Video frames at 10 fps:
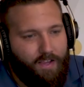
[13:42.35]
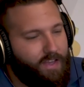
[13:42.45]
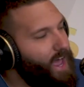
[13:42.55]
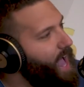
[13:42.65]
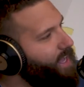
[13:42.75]

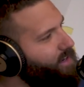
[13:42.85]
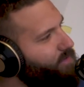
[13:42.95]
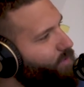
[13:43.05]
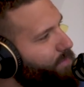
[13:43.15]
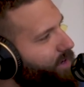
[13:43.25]
9
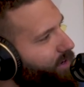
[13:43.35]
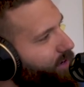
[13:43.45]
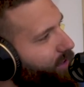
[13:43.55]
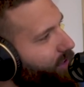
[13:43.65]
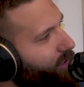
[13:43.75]
women.
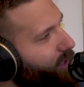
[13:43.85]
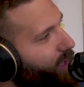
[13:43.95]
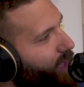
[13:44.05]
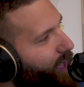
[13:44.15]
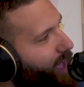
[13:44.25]

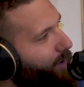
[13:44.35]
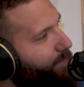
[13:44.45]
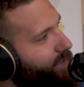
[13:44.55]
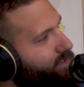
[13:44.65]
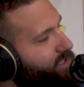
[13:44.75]

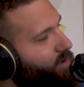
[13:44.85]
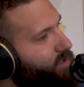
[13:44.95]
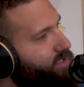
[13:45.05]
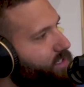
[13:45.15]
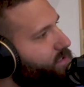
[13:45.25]
And so
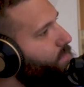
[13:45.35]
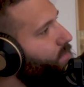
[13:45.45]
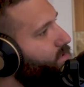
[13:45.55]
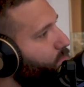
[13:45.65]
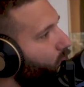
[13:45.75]
it's actually
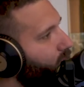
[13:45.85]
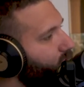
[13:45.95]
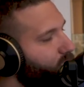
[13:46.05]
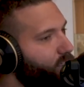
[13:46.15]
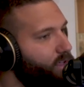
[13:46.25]
been
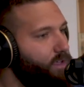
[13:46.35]
surprising.